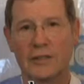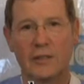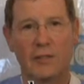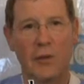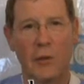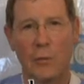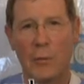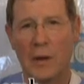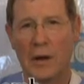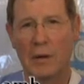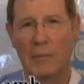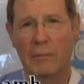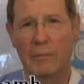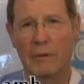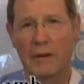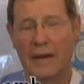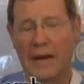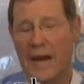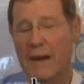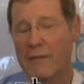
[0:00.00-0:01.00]
If you've
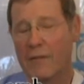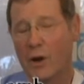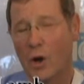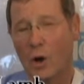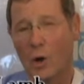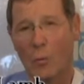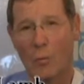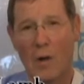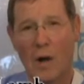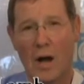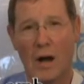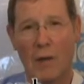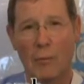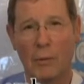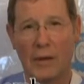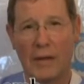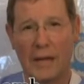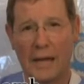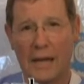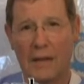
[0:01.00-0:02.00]
been in every OkMoM,
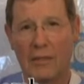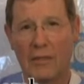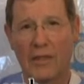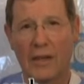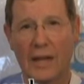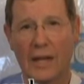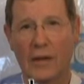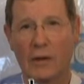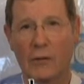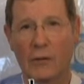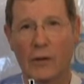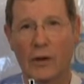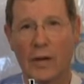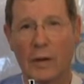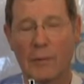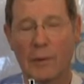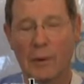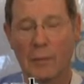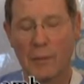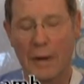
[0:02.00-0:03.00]
we again thank you for
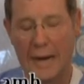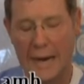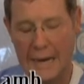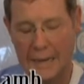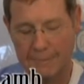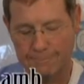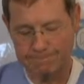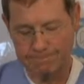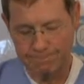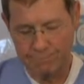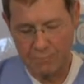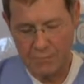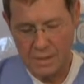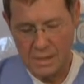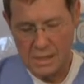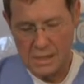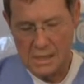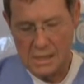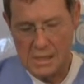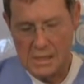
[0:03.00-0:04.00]
coming back.
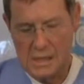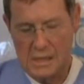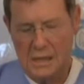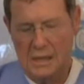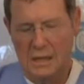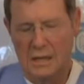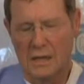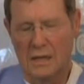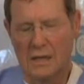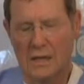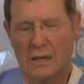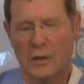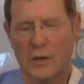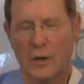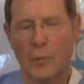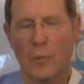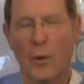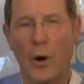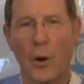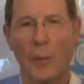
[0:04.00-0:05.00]

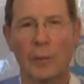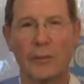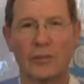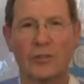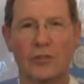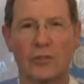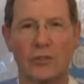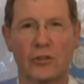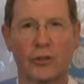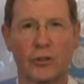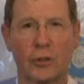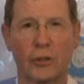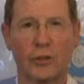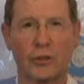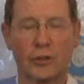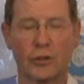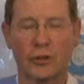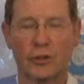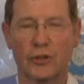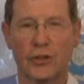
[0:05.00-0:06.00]
The purpose of the
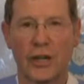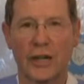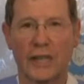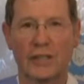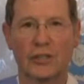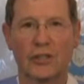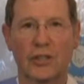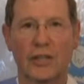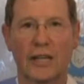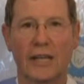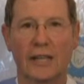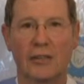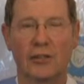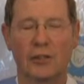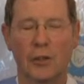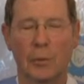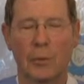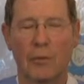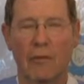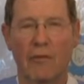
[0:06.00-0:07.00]
surgical section is
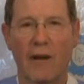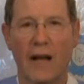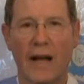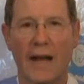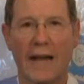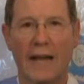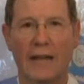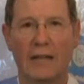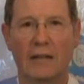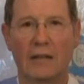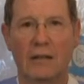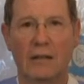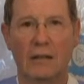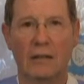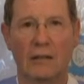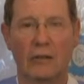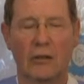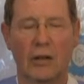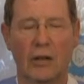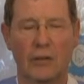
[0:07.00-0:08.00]
to provide
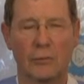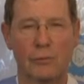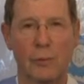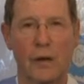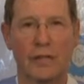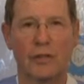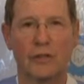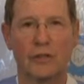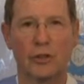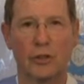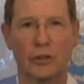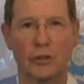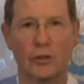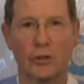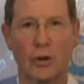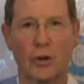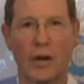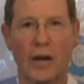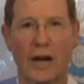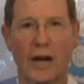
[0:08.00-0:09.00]
as much
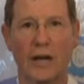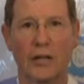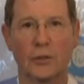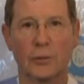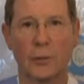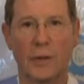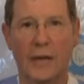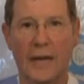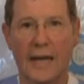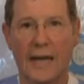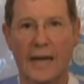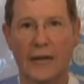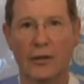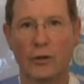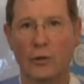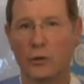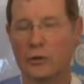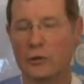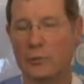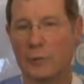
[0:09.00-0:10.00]
surgical care as we can
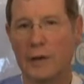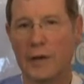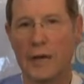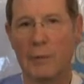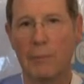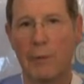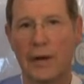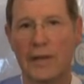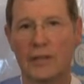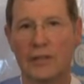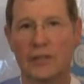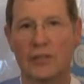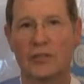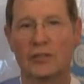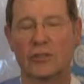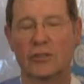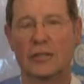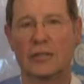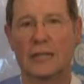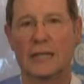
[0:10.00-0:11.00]
to as many patients.